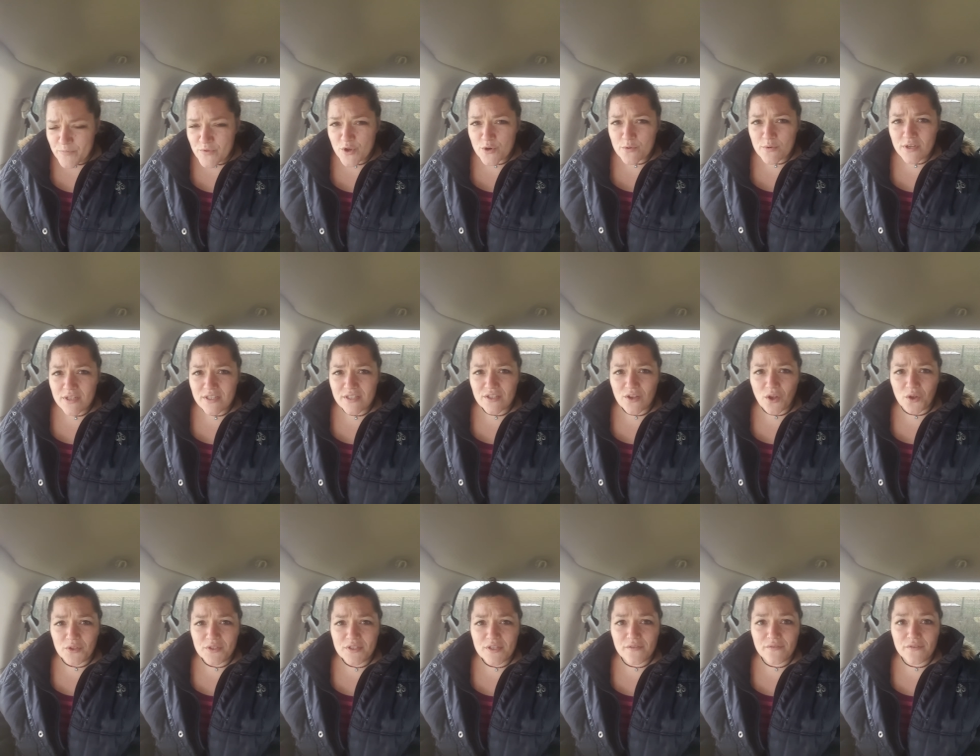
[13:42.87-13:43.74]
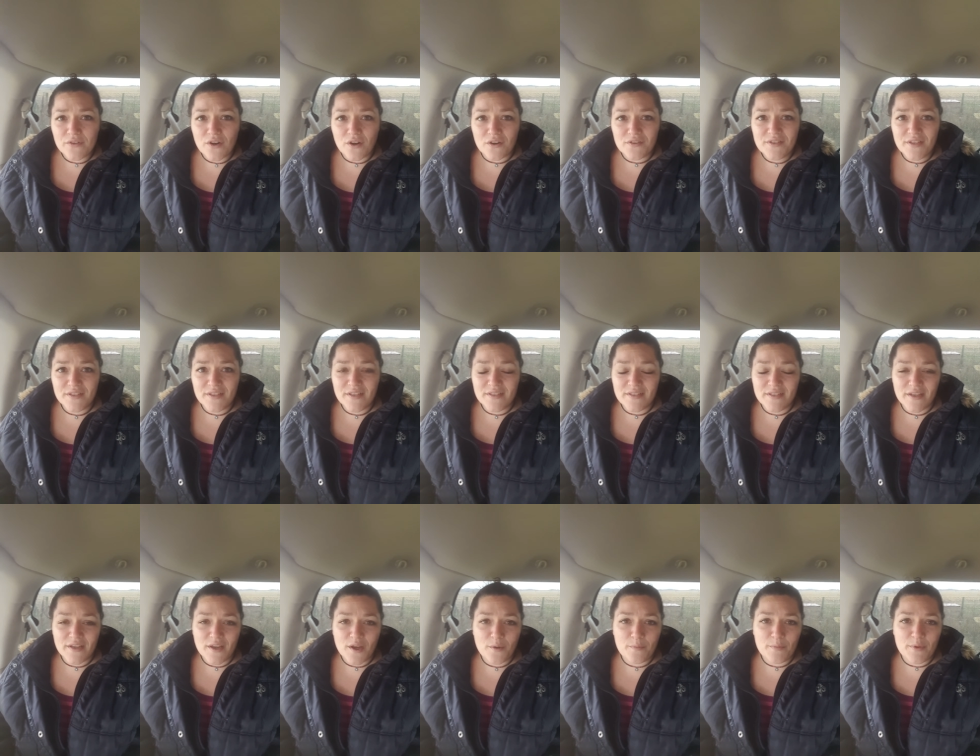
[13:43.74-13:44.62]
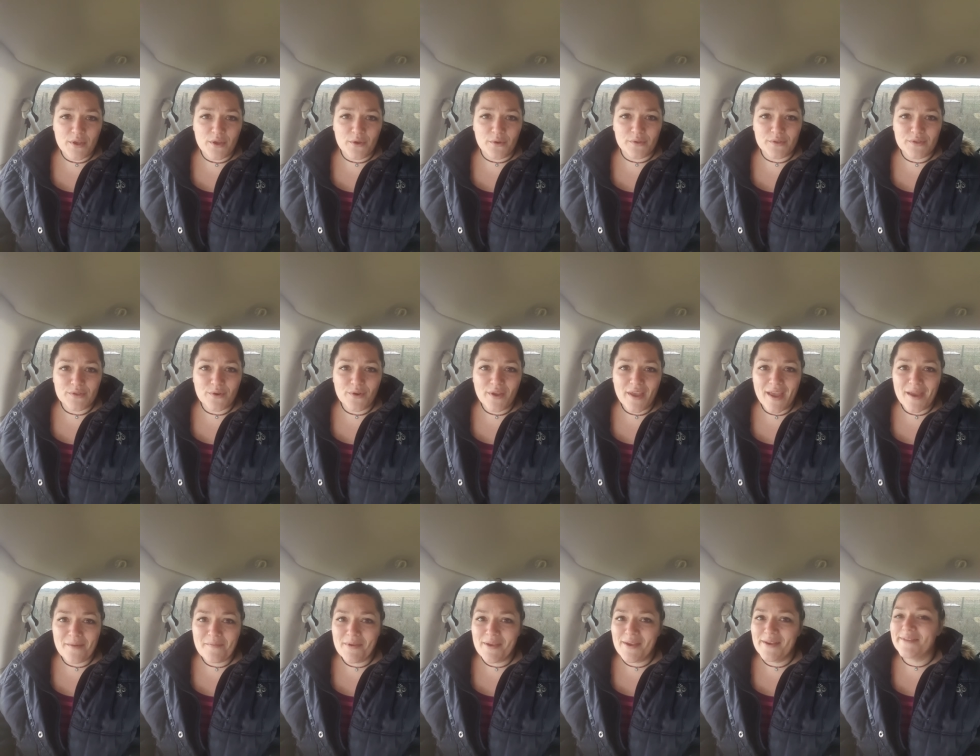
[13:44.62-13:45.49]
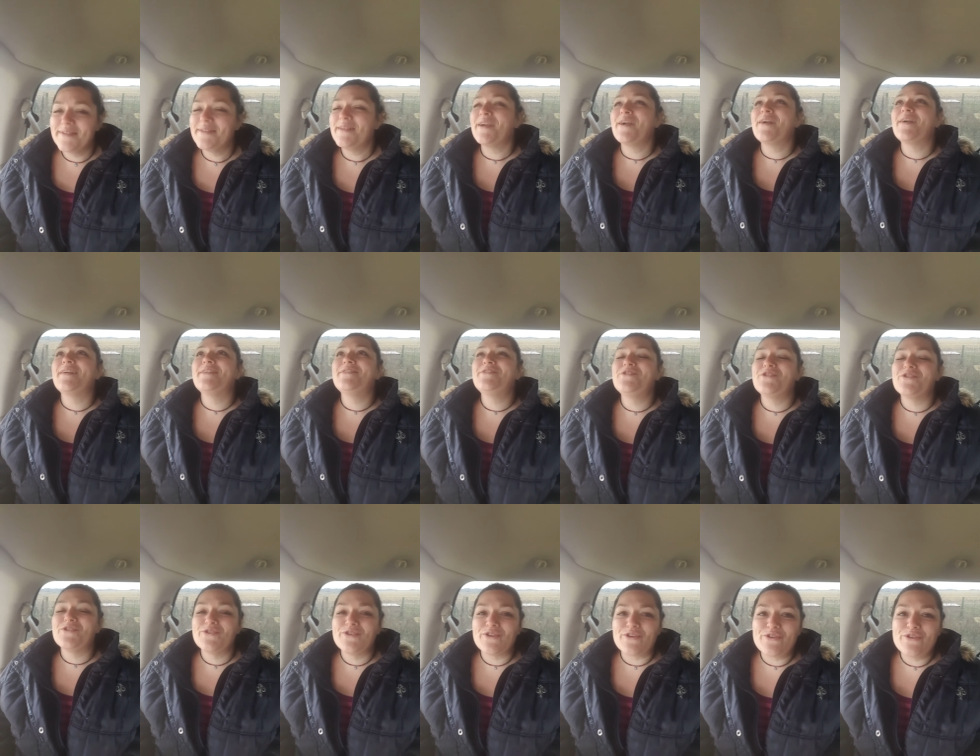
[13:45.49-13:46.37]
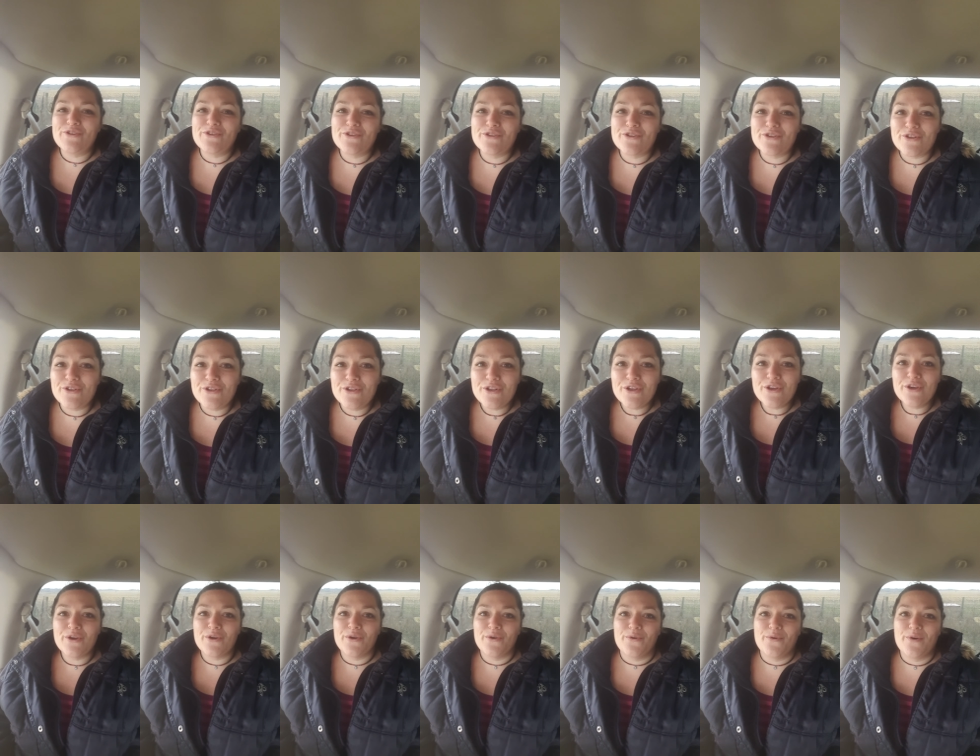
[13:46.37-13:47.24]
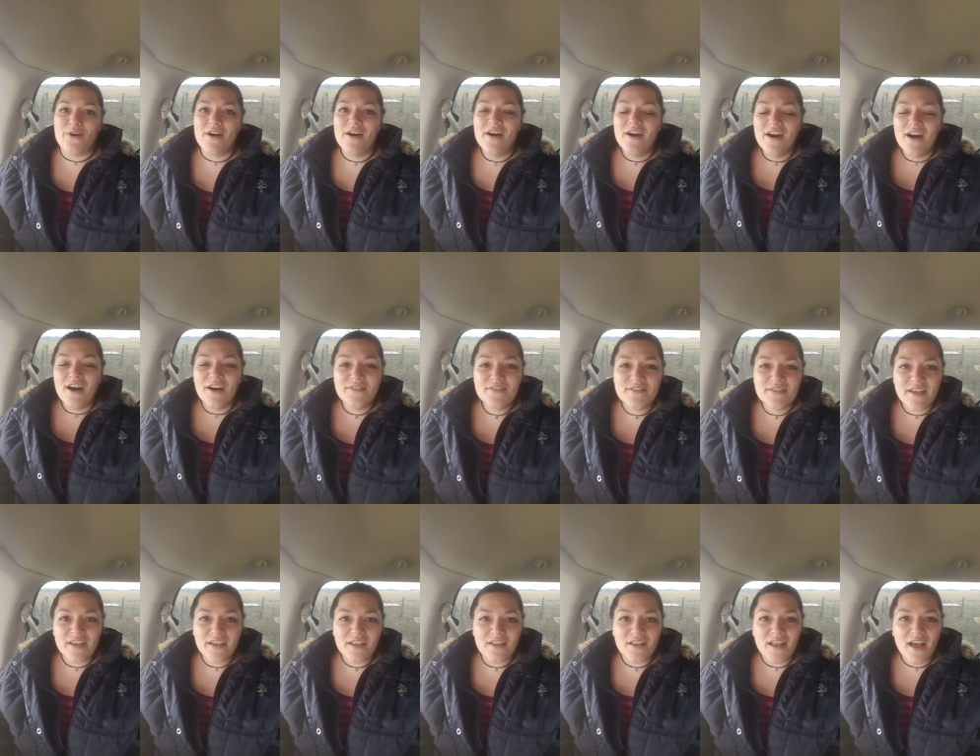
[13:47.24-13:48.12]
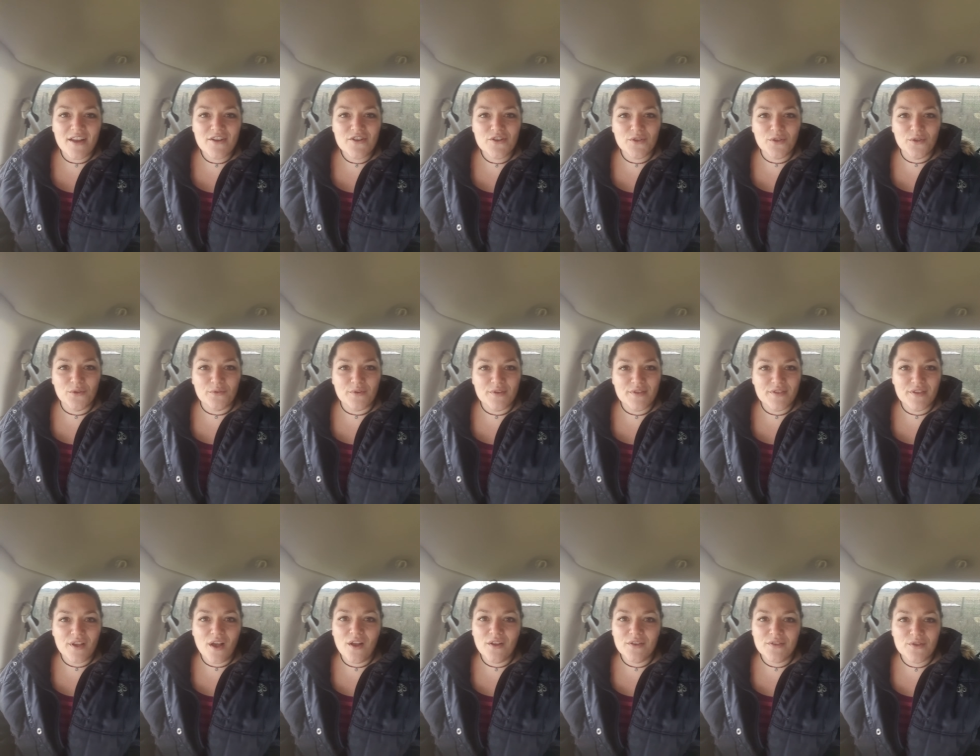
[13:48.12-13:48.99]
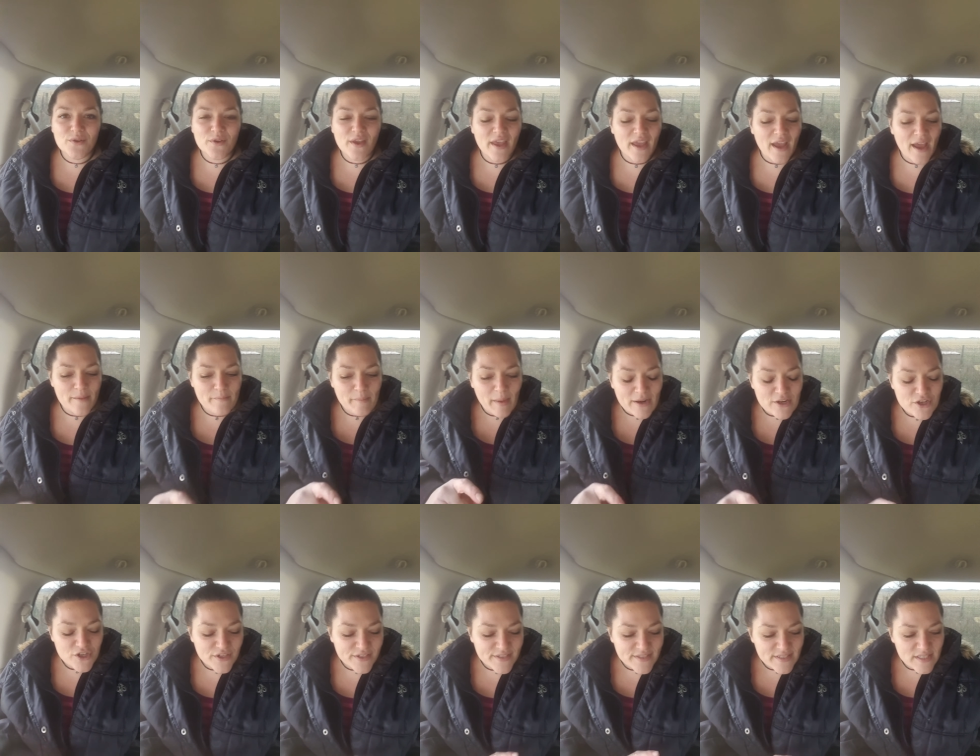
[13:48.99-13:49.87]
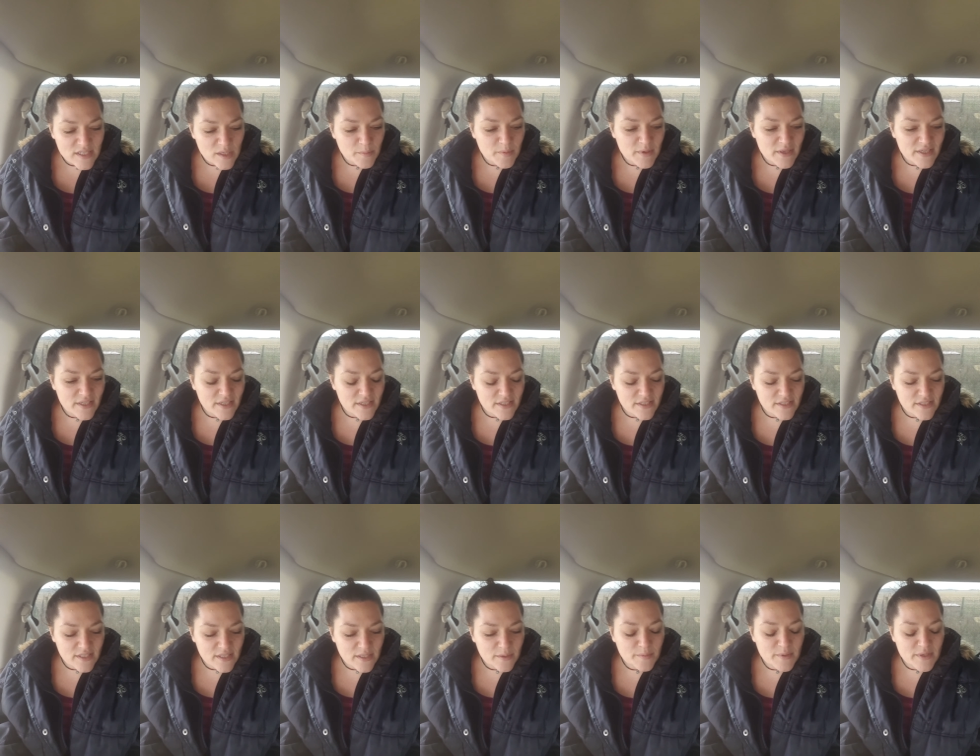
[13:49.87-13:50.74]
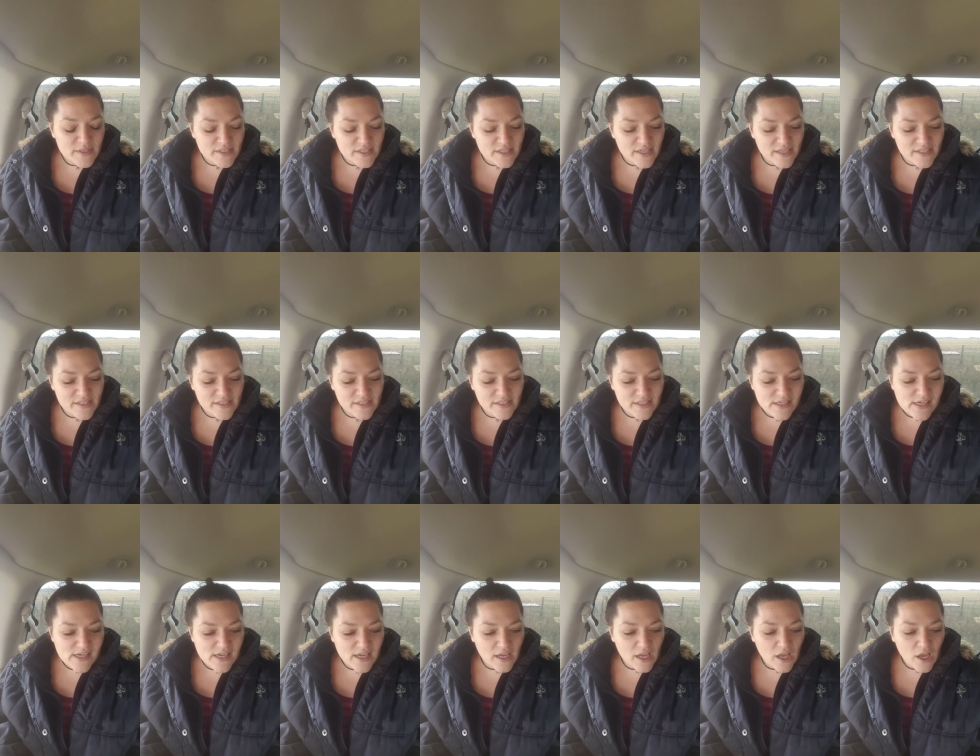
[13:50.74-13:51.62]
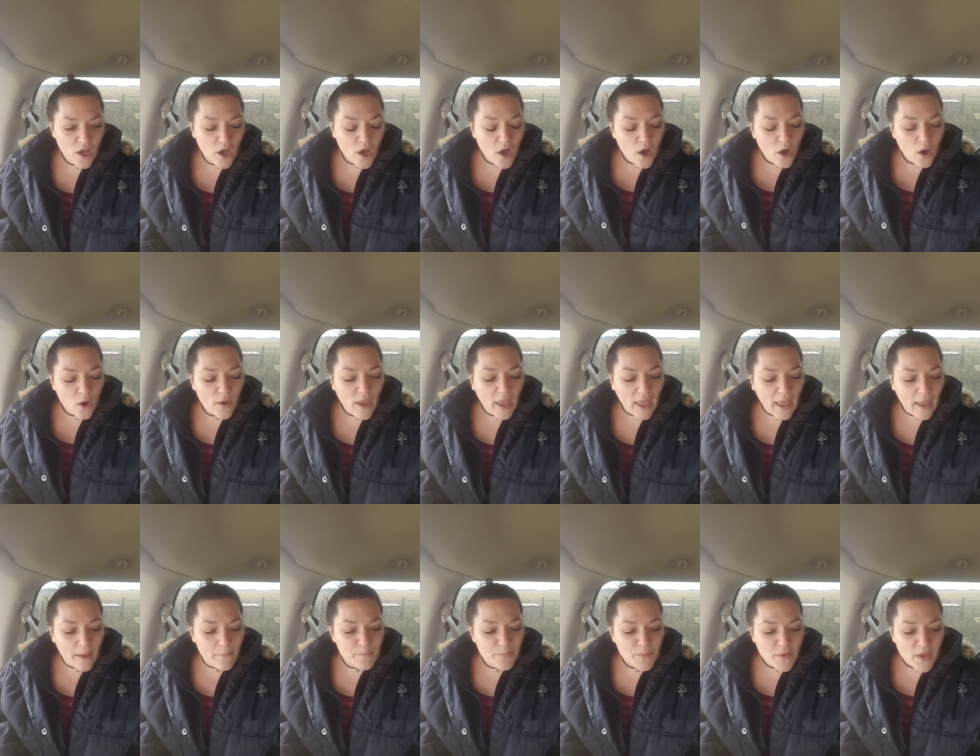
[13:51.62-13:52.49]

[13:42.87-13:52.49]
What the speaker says: the results of narcissistic abuse, okay, because there is just a slew of psychological results. Okay, I mentioned CPTSD. Okay,